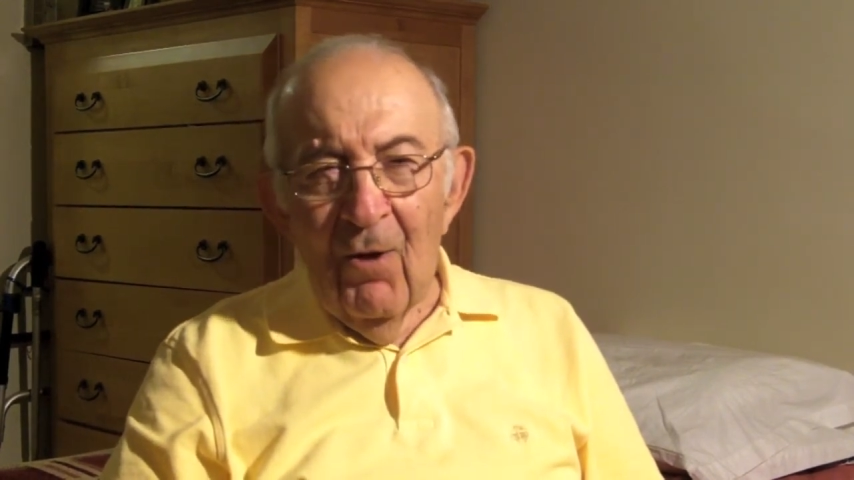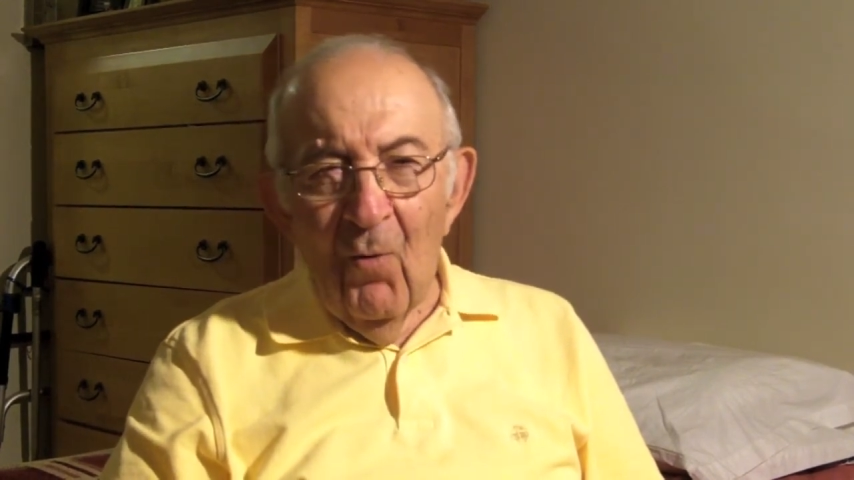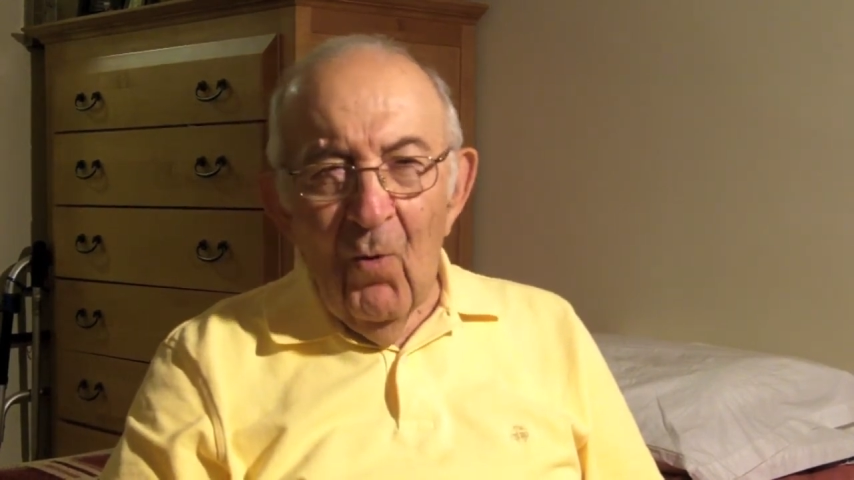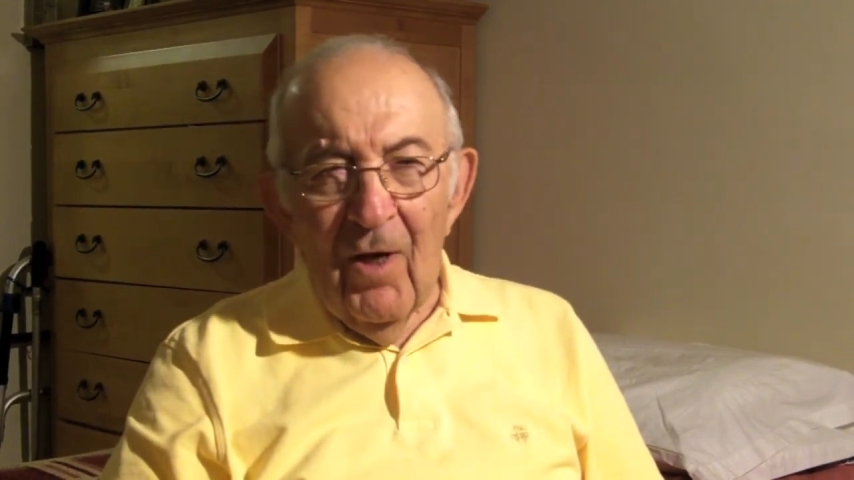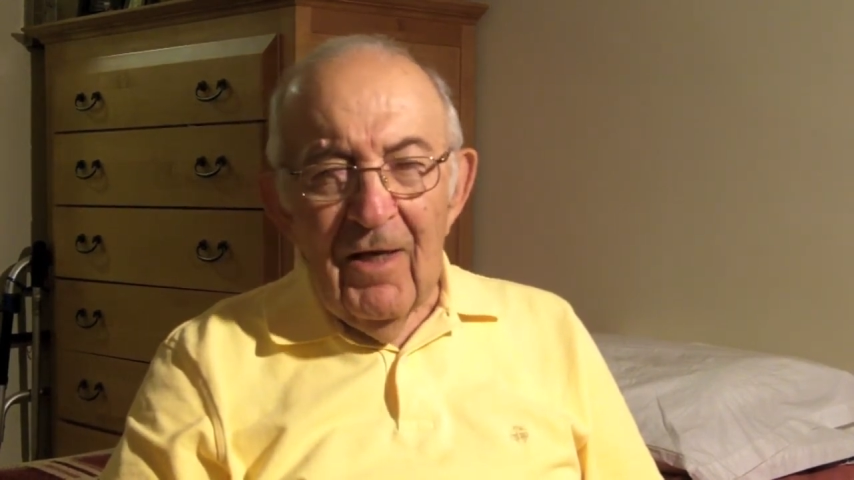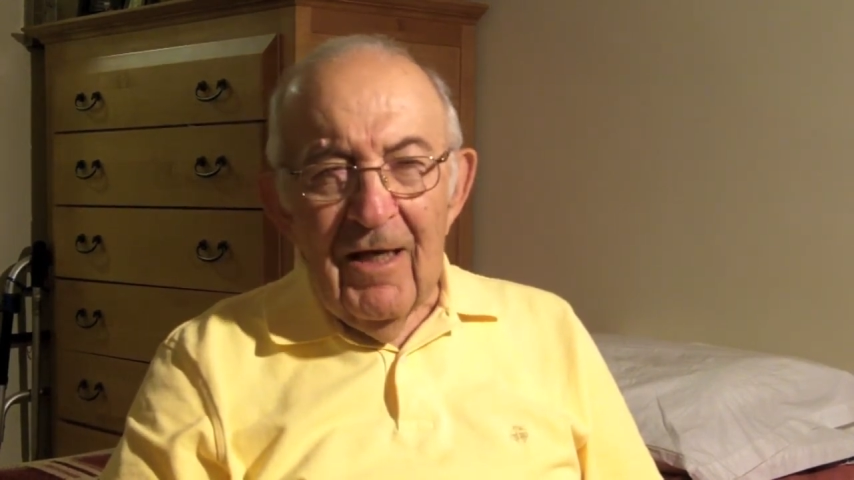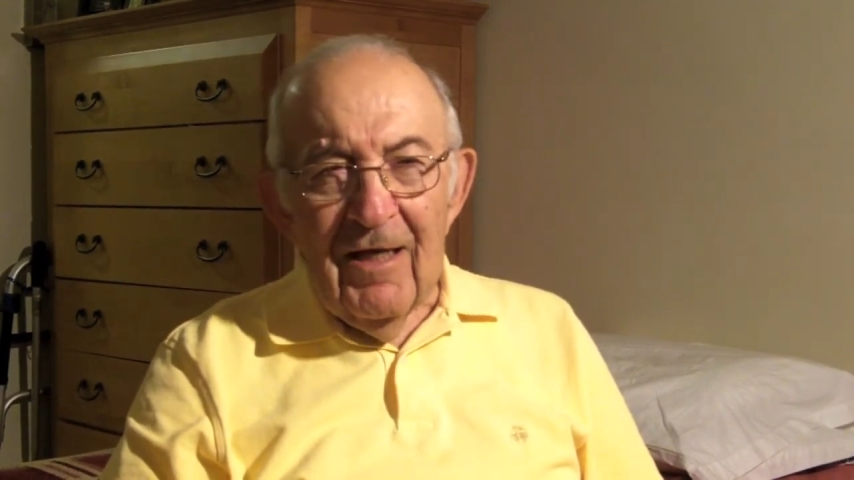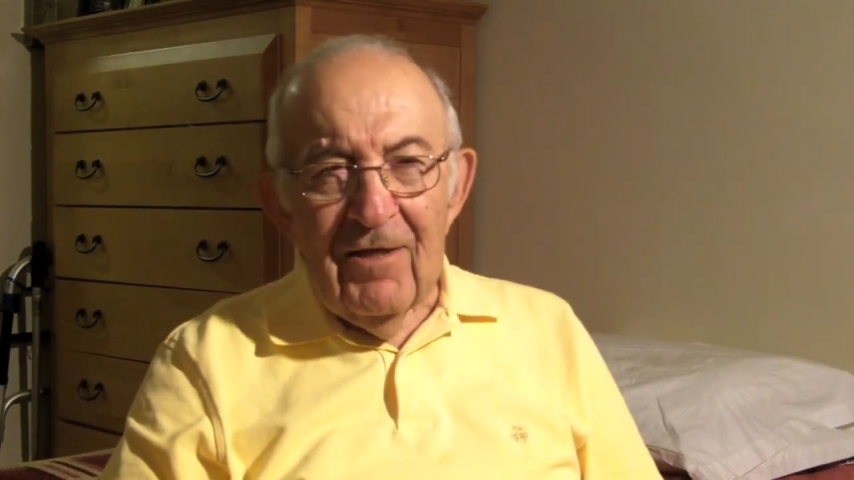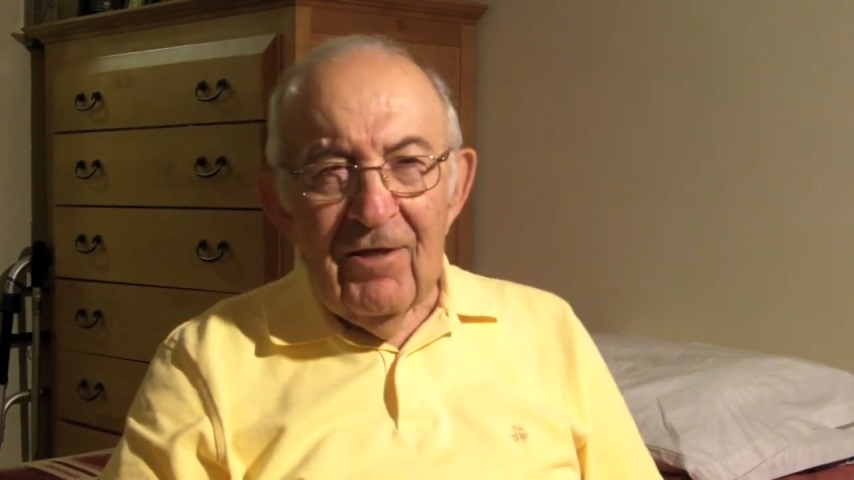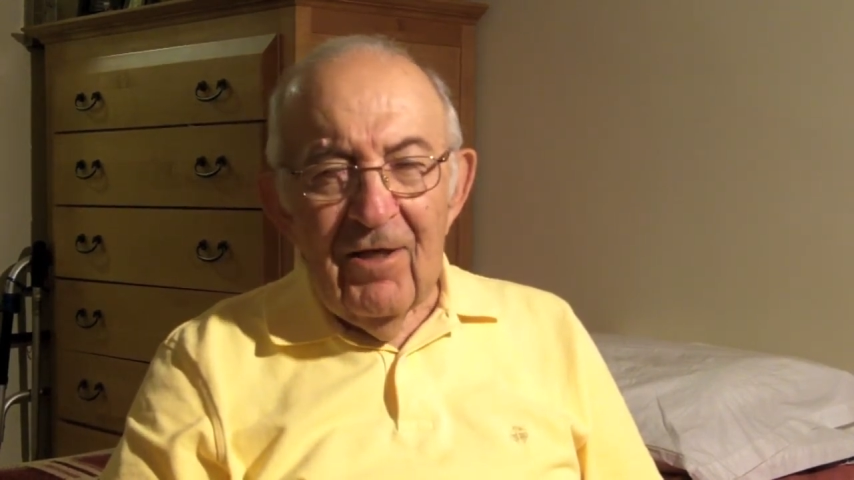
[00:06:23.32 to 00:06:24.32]
Well,
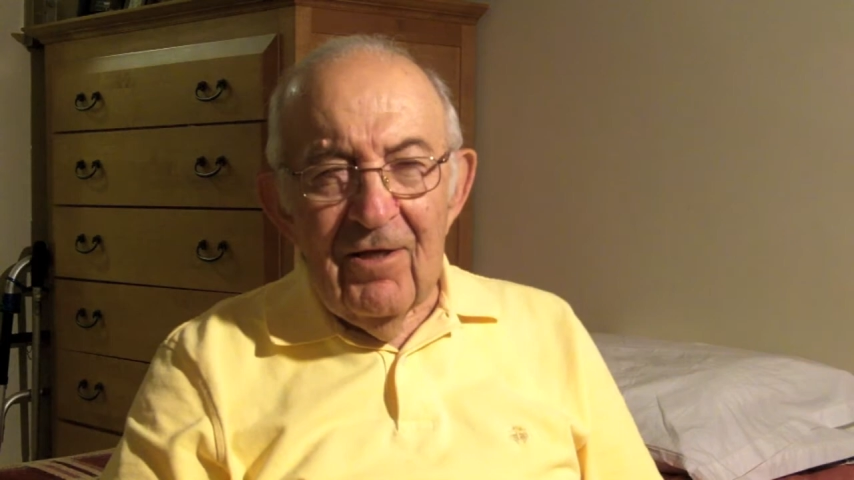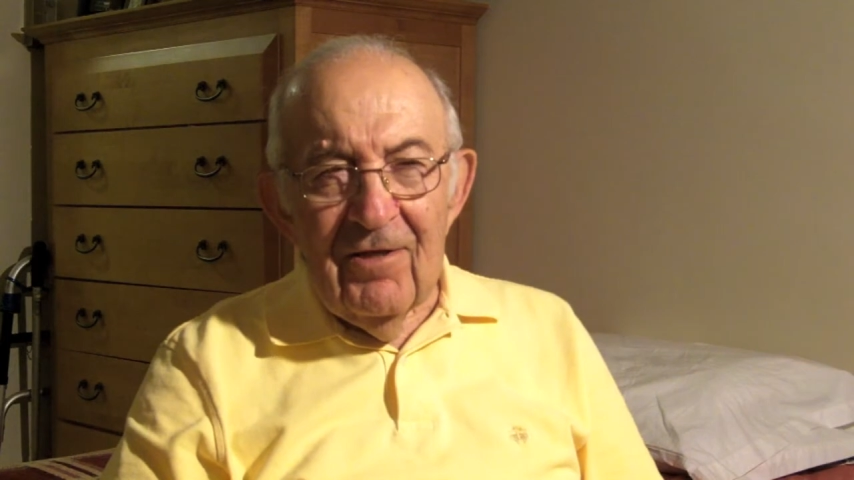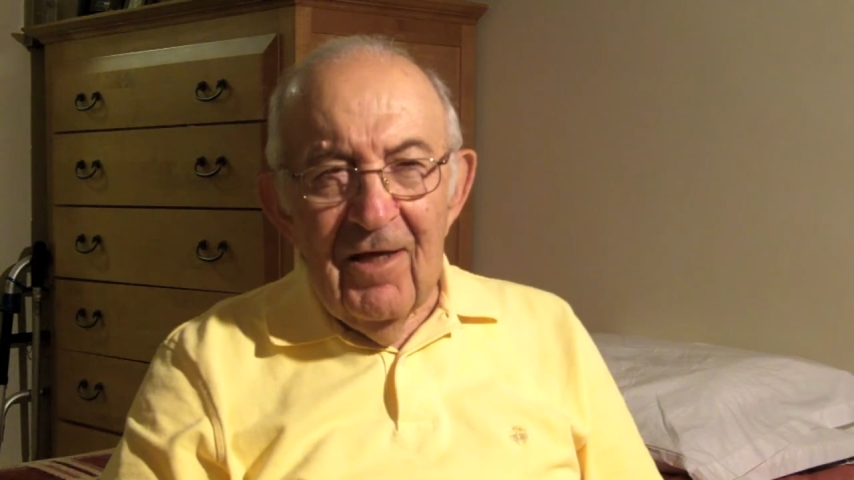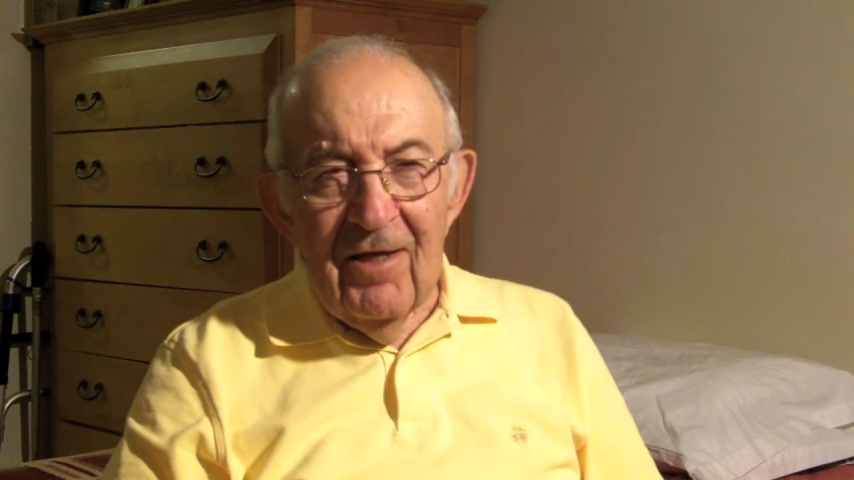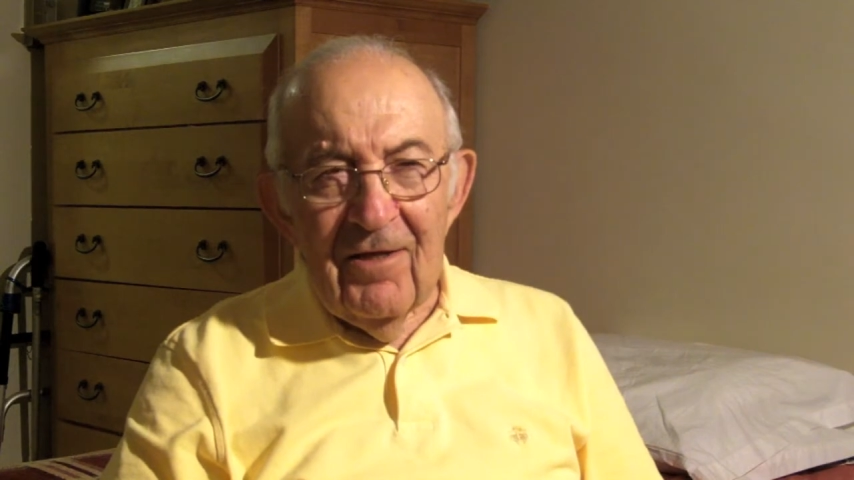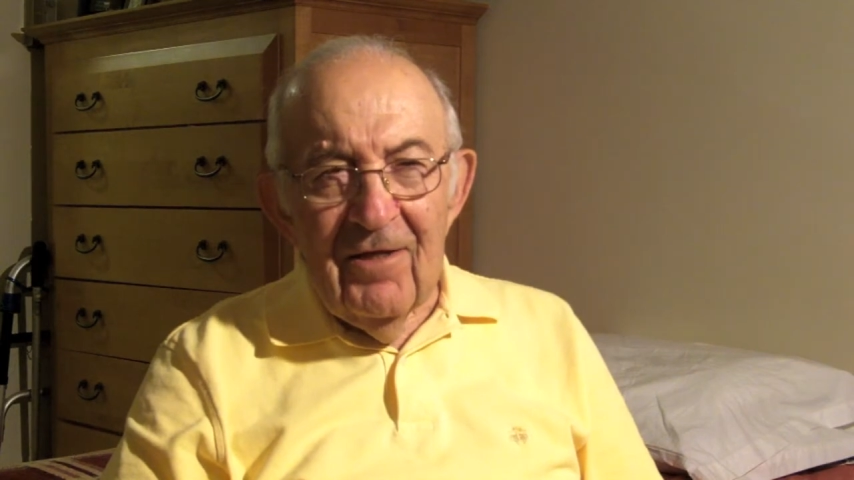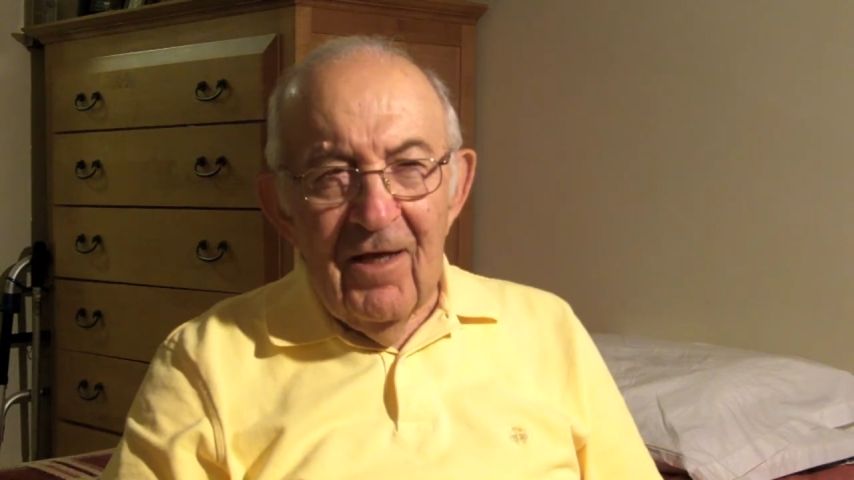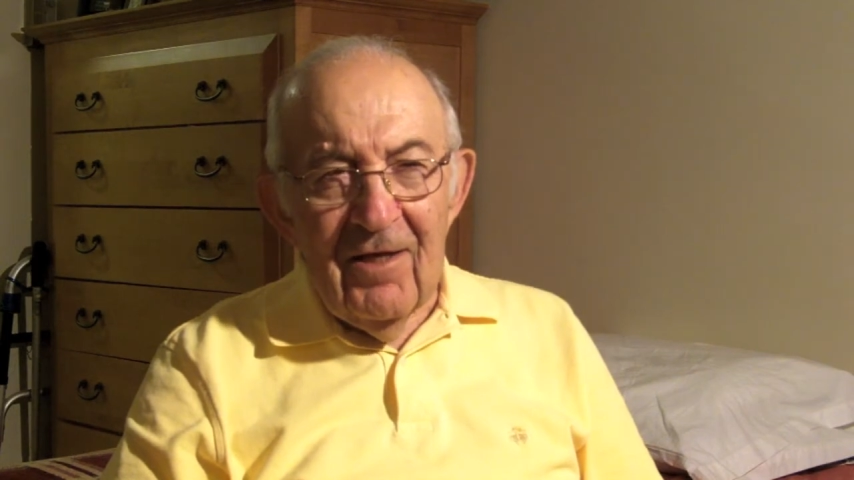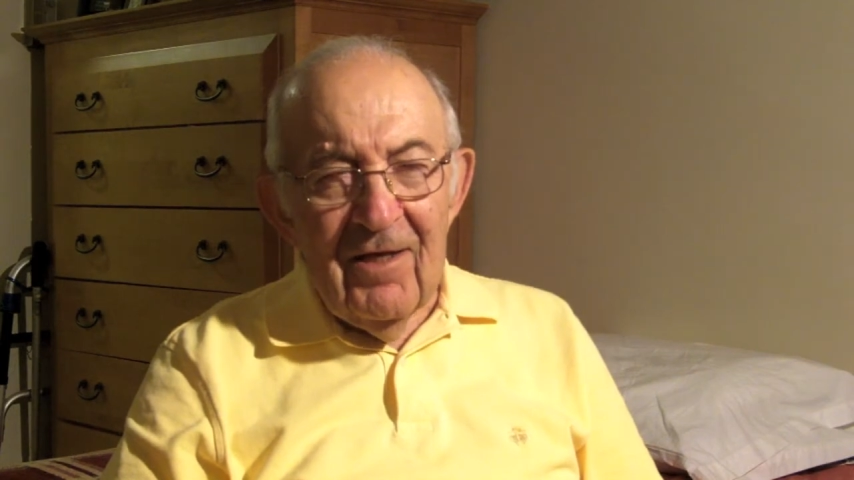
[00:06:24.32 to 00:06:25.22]
that